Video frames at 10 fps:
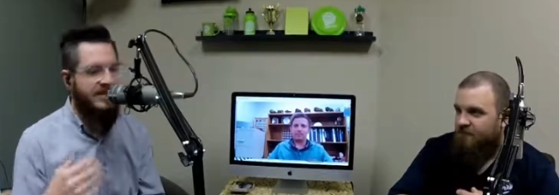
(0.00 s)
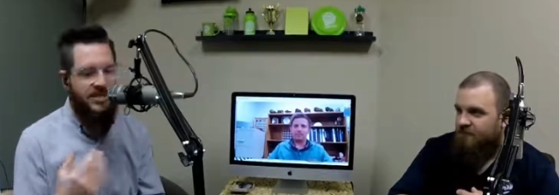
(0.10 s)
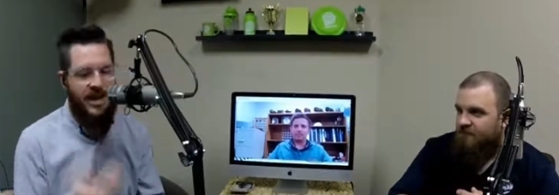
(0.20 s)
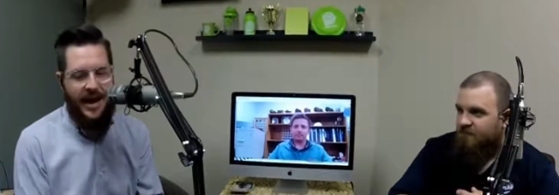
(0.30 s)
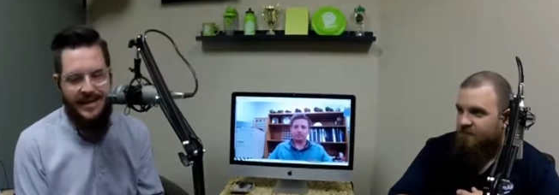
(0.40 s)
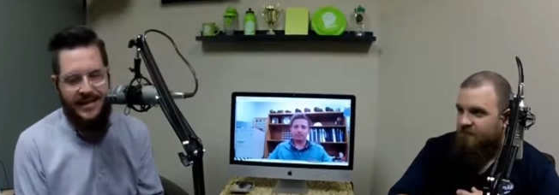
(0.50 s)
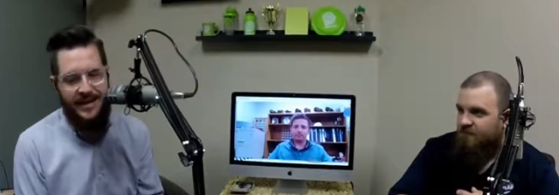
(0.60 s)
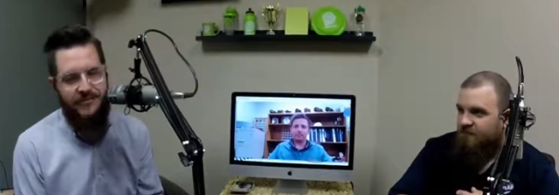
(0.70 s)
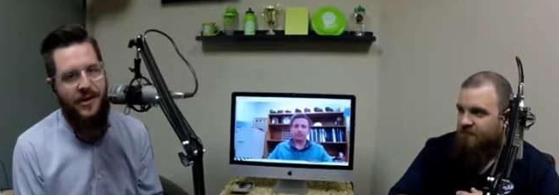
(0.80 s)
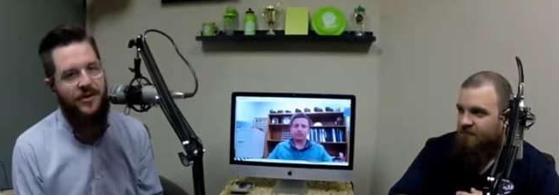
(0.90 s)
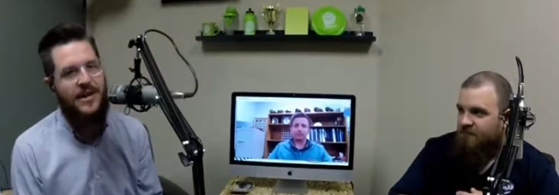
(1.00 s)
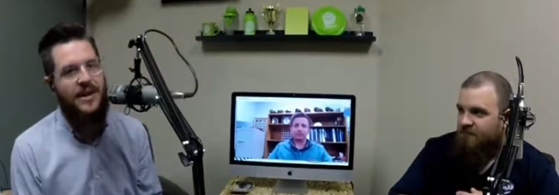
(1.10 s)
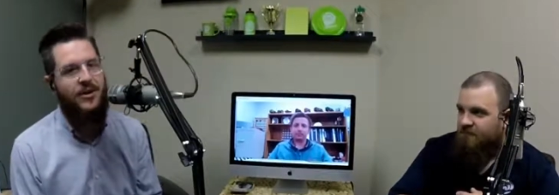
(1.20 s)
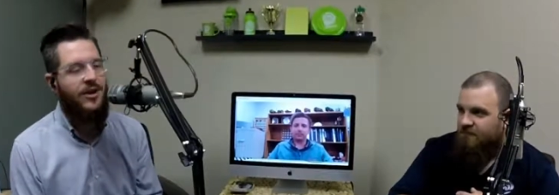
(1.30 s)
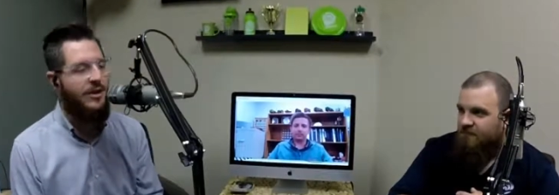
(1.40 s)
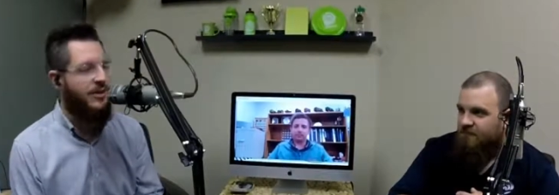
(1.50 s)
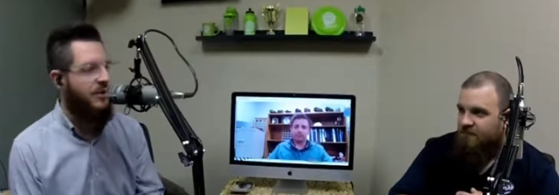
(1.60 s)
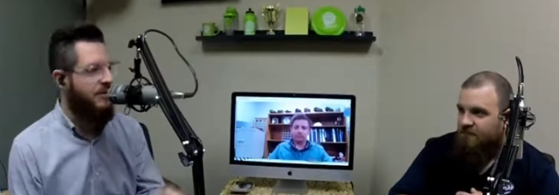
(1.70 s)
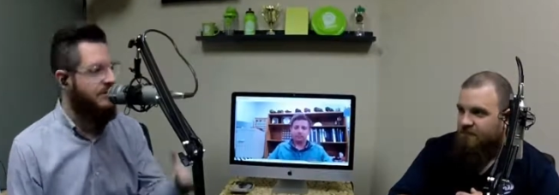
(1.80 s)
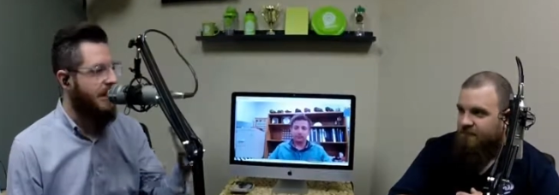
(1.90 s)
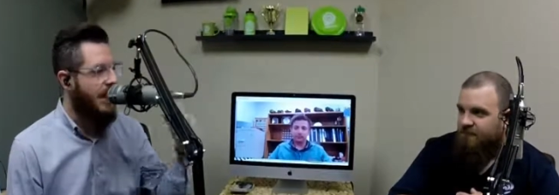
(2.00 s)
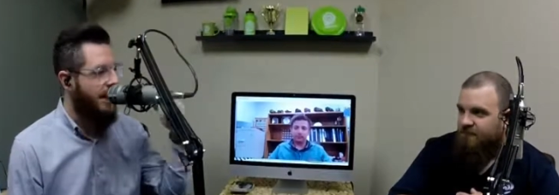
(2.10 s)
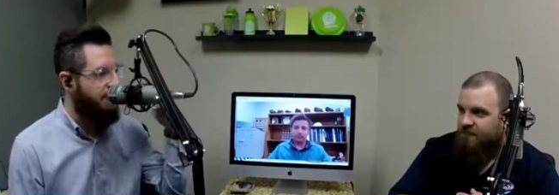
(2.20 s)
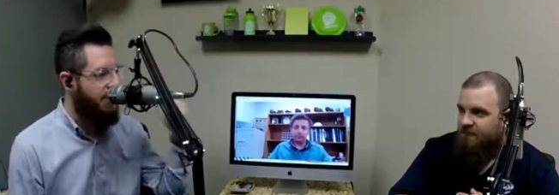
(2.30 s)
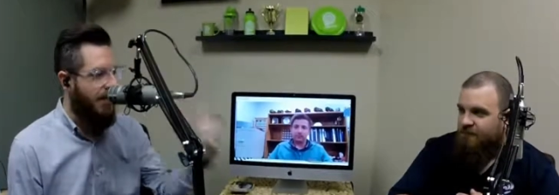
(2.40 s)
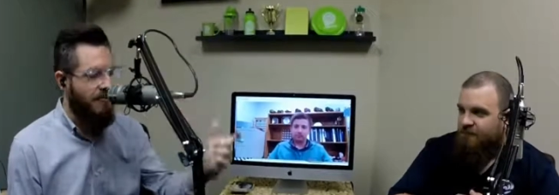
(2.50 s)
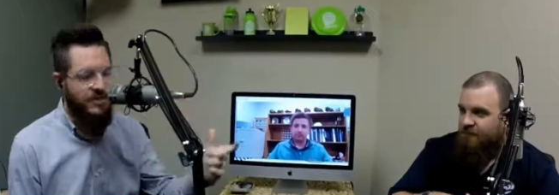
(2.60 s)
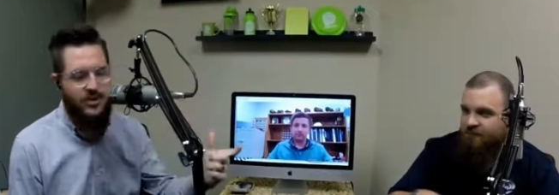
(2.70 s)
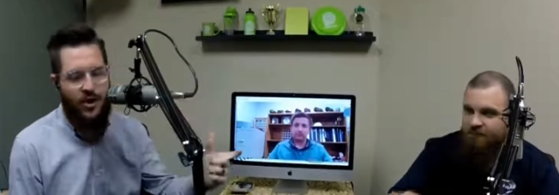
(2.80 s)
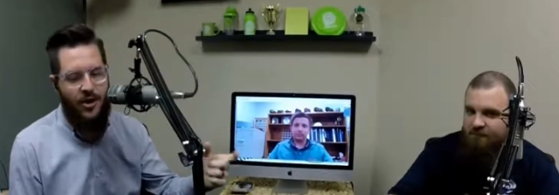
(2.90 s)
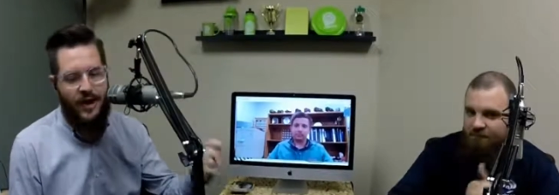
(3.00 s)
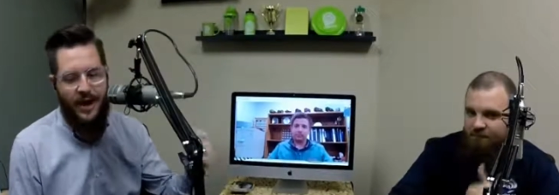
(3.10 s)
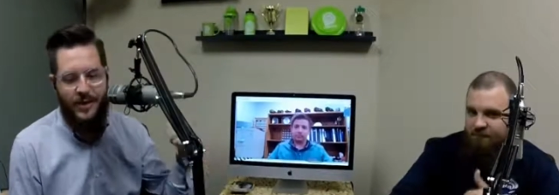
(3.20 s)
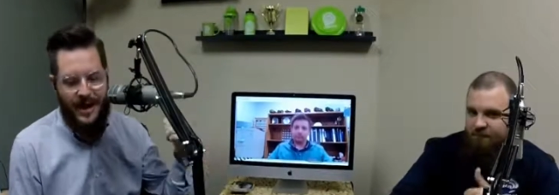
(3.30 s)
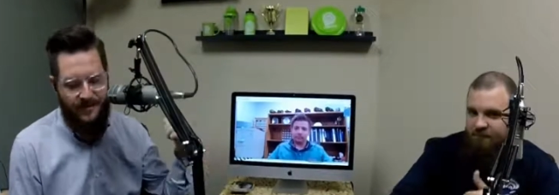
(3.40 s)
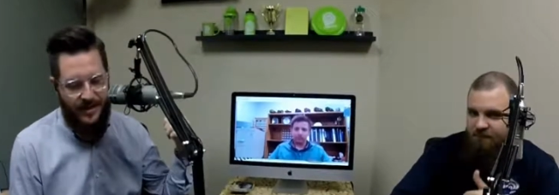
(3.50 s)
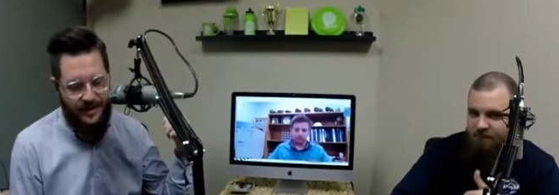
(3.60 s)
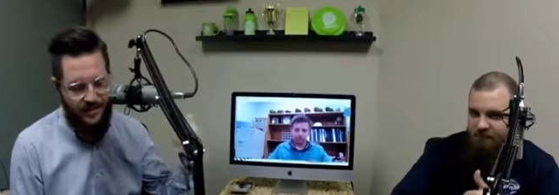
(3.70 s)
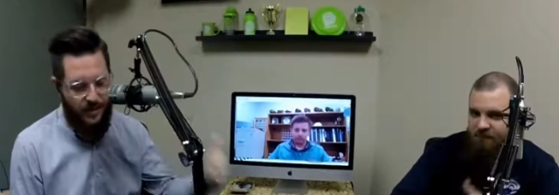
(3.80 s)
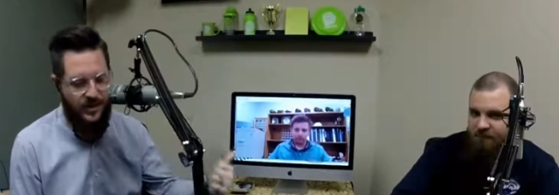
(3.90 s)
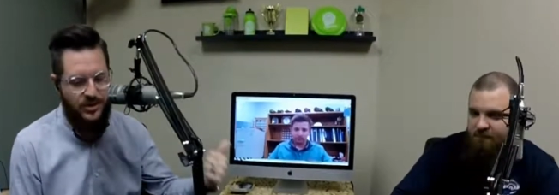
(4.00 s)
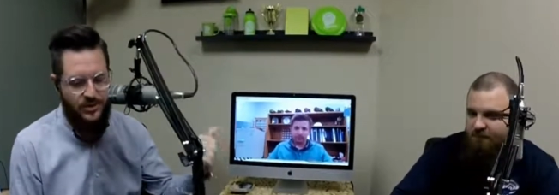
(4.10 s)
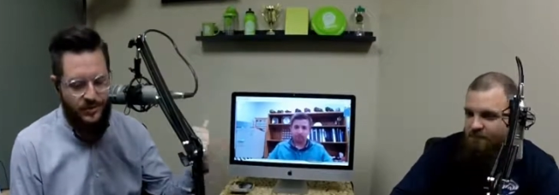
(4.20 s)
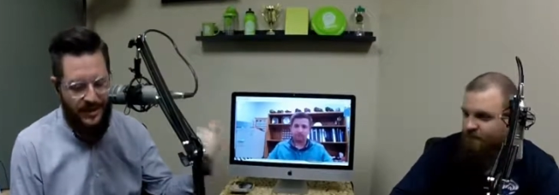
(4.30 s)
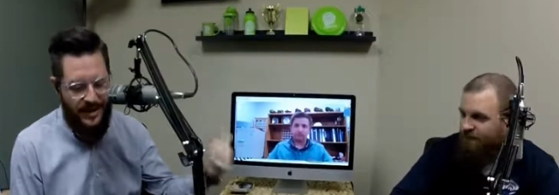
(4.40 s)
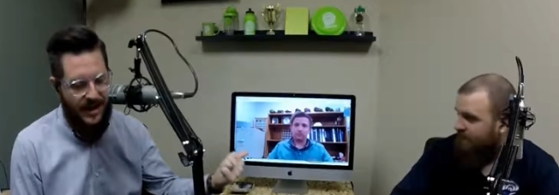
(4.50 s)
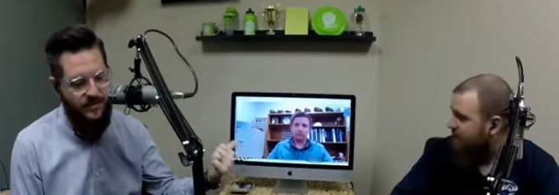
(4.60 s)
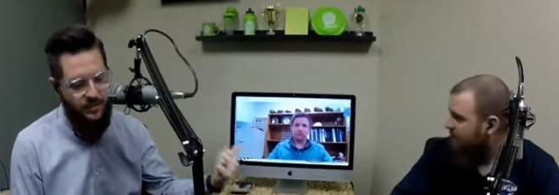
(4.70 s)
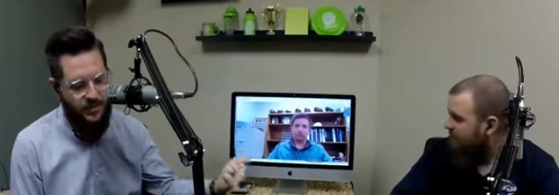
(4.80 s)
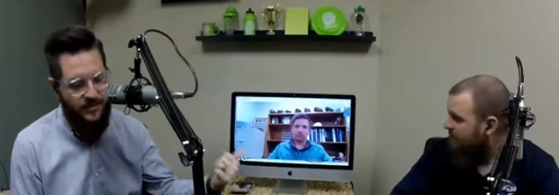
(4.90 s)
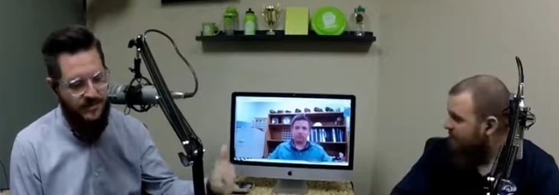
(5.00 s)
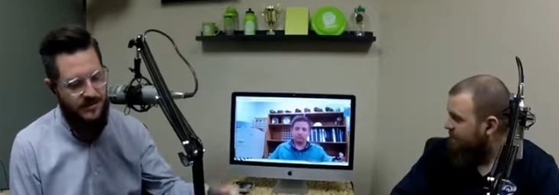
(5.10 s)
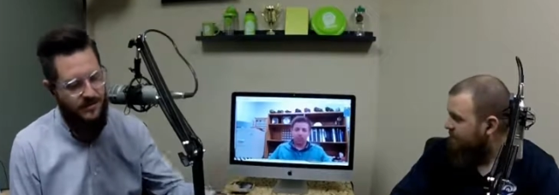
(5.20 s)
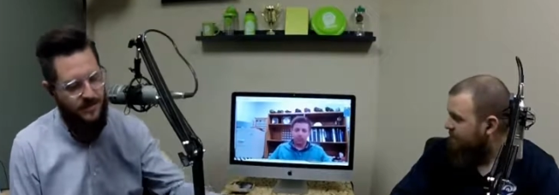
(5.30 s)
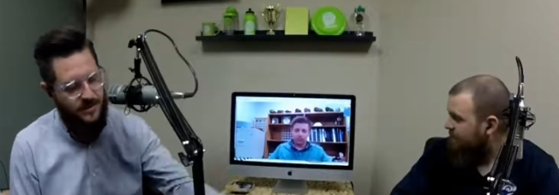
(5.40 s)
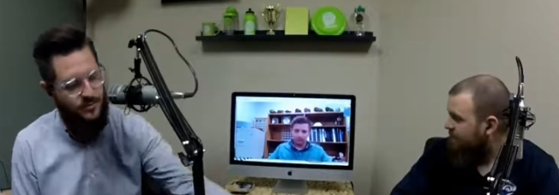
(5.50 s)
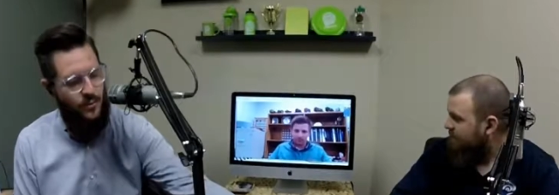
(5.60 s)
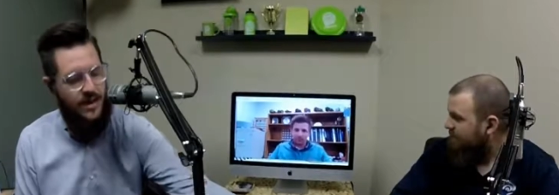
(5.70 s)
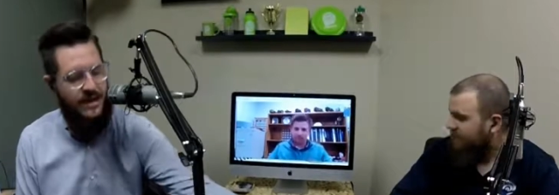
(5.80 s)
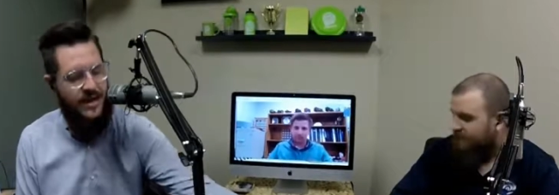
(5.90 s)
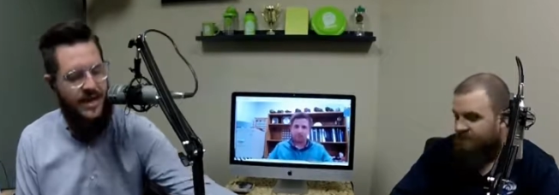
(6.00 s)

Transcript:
Speaker 1: Chad Lingafelt here alongside of Kevan Starr, and we have a special guest with us this week,